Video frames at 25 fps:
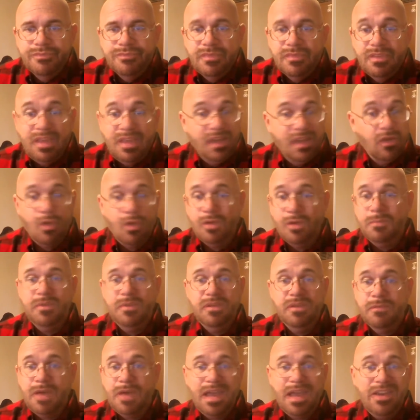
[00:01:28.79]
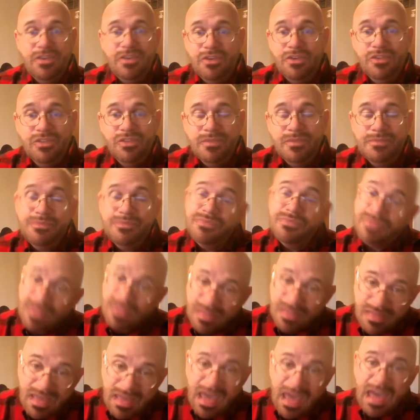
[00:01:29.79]
They called them diviners.
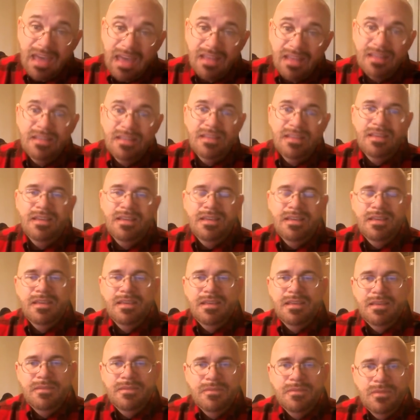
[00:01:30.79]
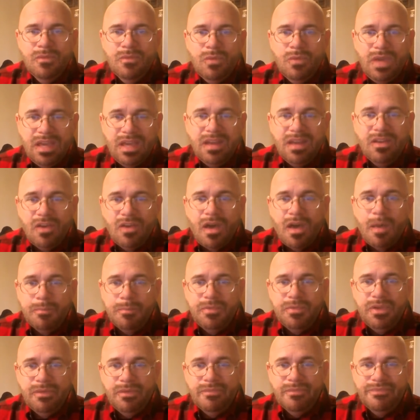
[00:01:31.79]
That we can cop
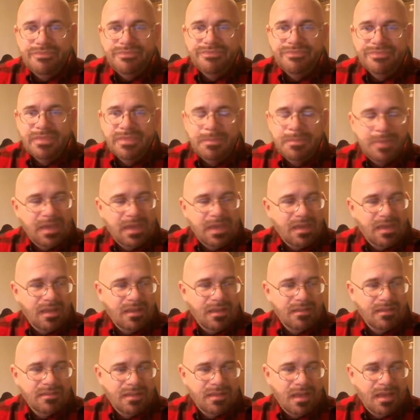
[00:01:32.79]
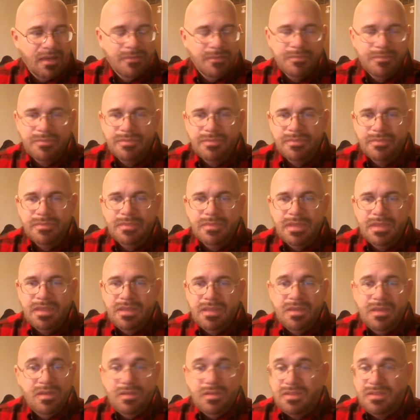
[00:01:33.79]
to, because
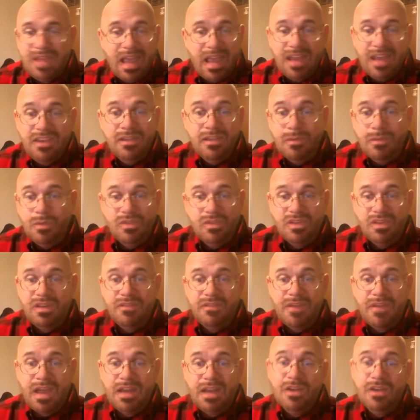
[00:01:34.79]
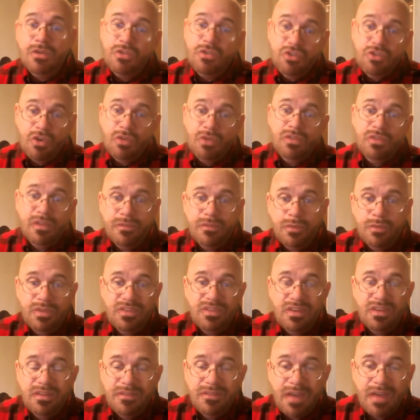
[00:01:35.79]
Daniel was a diviner, and Joseph was a
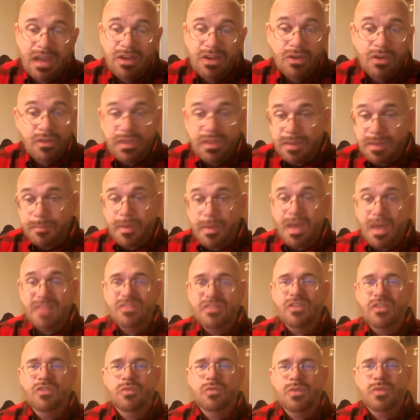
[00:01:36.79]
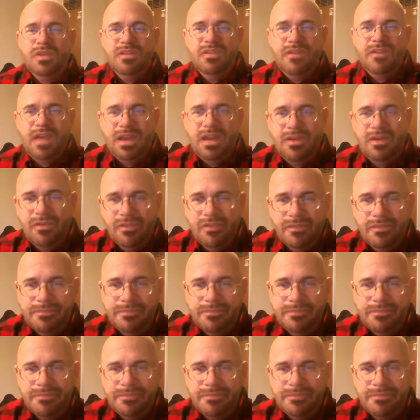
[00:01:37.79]
diviner, and the apostles were diviners.